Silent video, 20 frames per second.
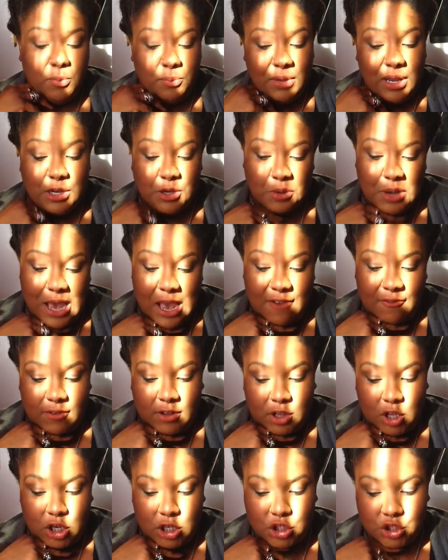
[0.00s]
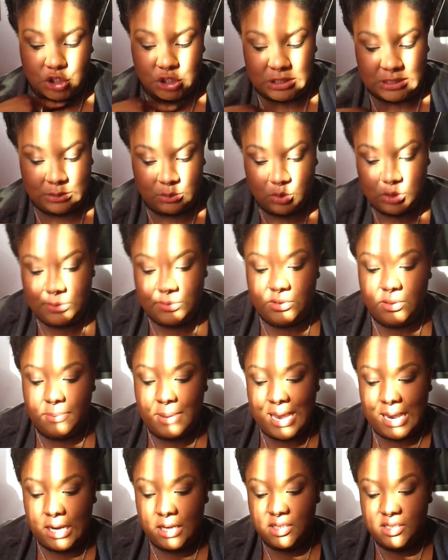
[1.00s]
but they do have larger subscription
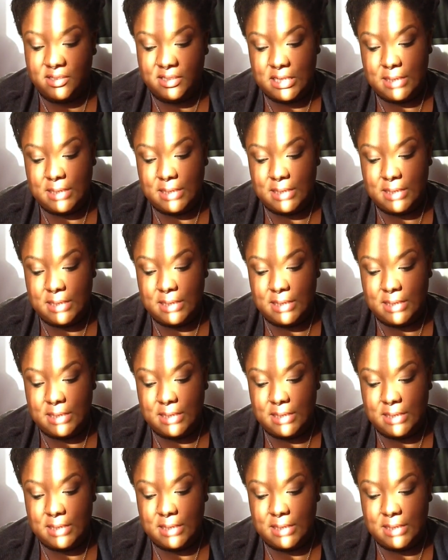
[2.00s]
packages